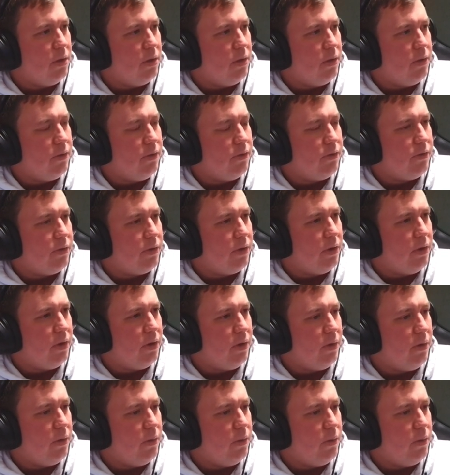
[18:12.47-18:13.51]
So,
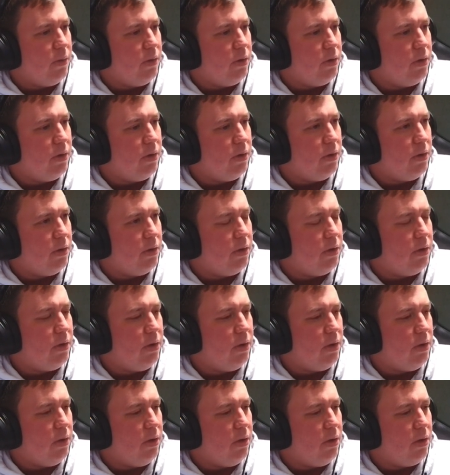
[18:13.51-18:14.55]
are
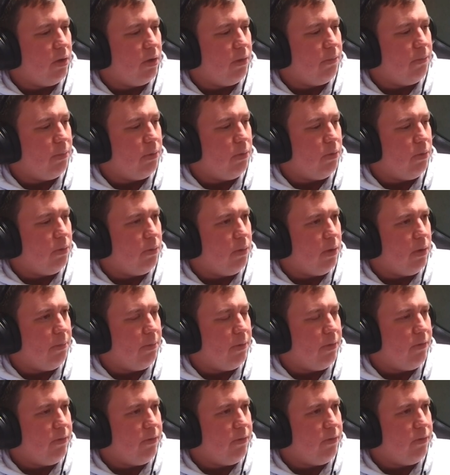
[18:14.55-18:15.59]
you going to board wipe
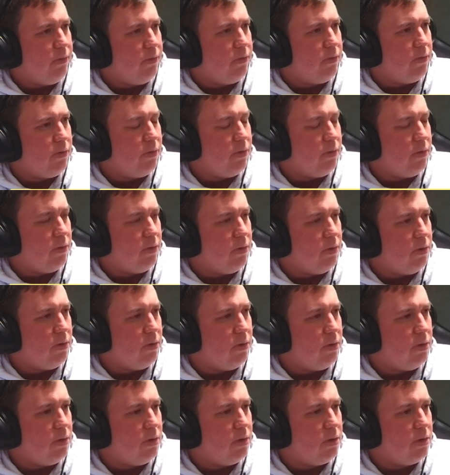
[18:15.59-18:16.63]
us, or
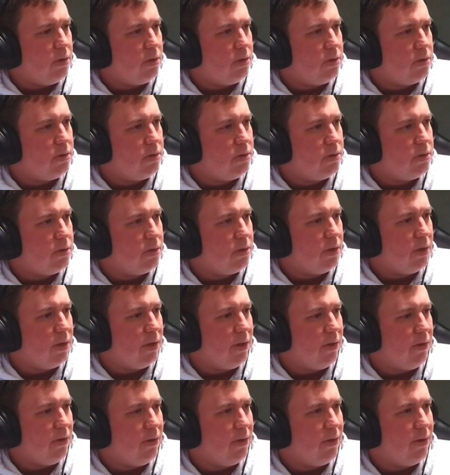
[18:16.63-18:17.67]

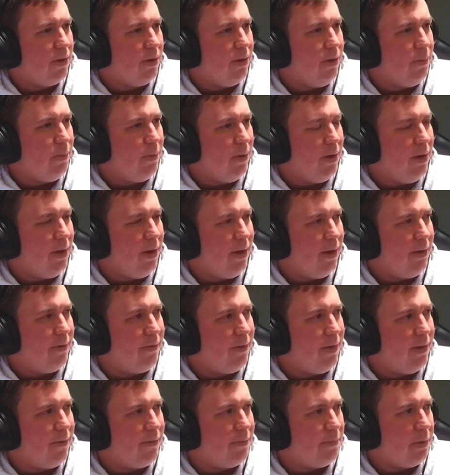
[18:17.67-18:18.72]
you've got only 1 life
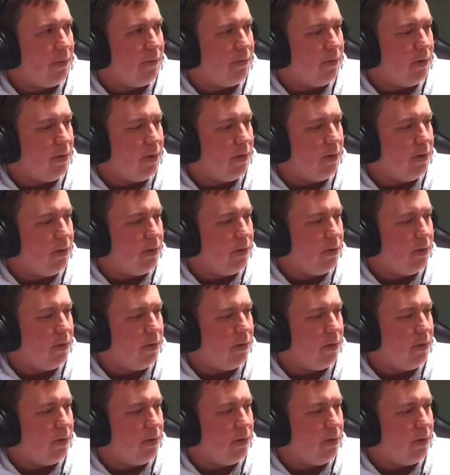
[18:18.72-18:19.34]
left, my friend?